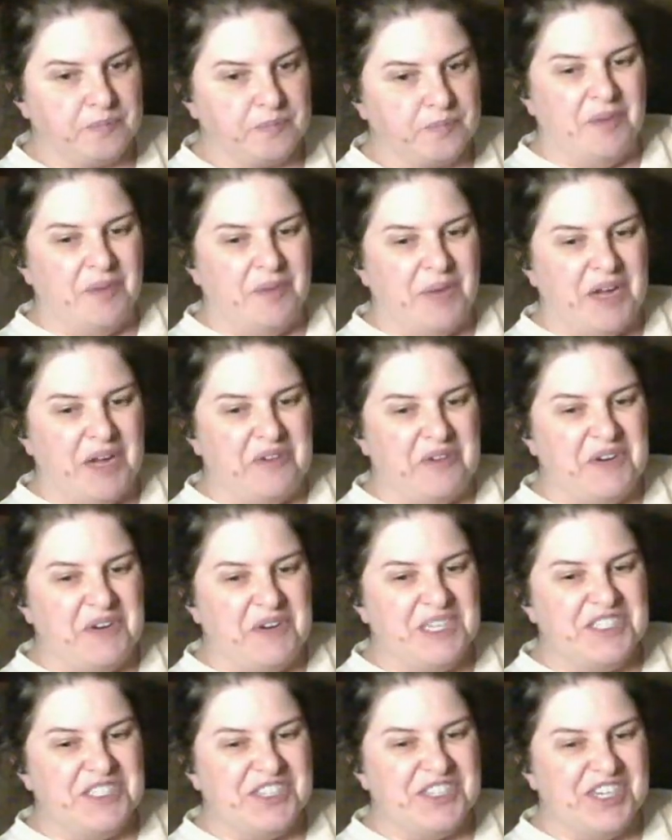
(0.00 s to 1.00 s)
I
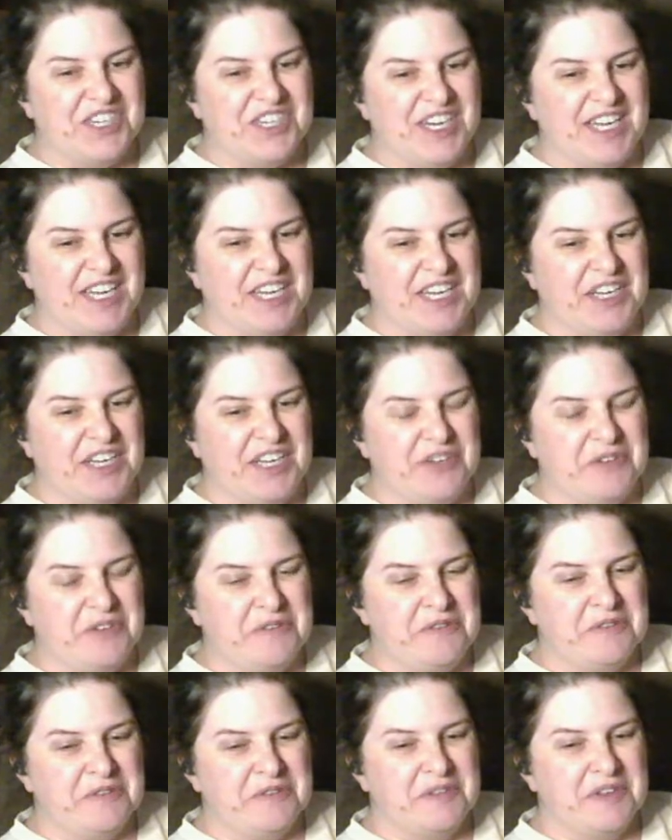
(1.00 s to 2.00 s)
wonder if
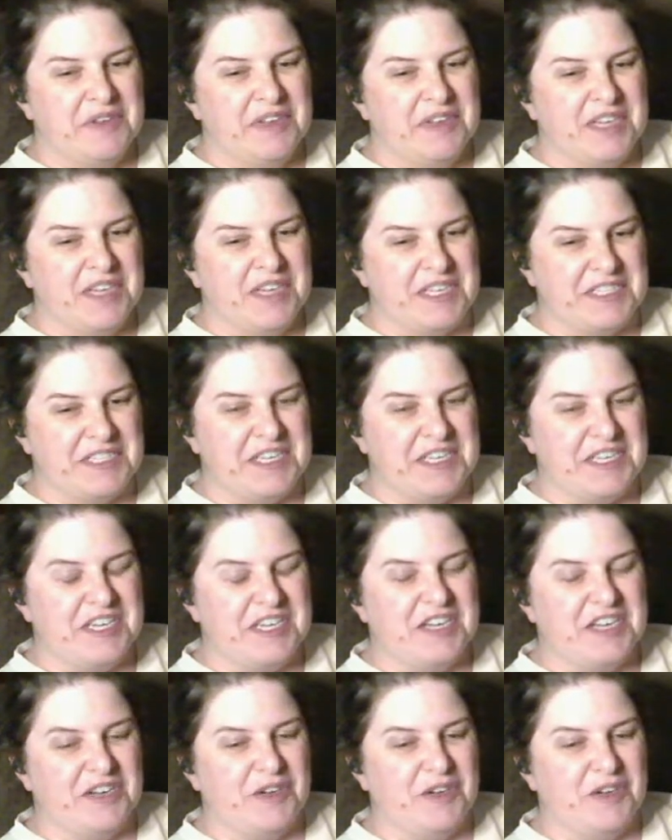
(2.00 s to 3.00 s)

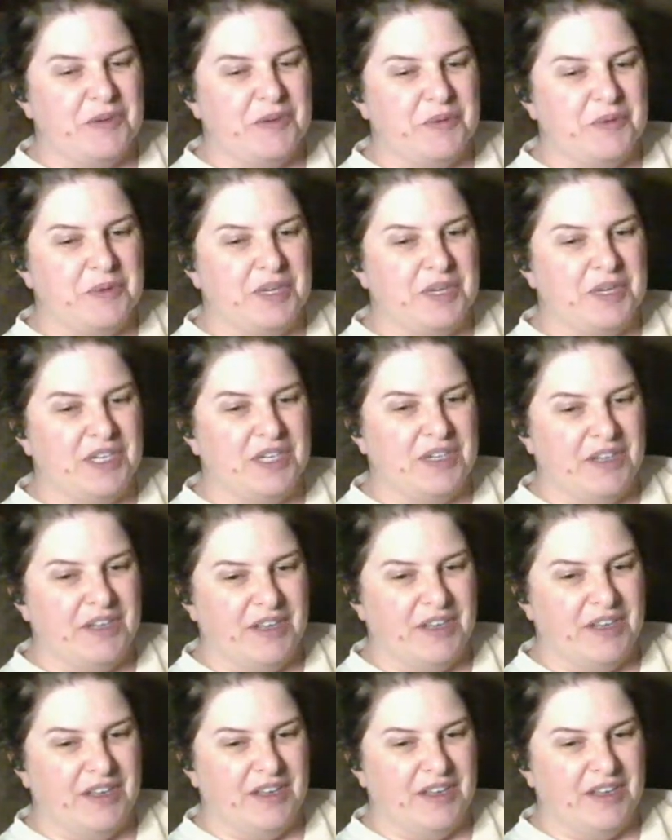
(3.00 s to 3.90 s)
Ezekiel will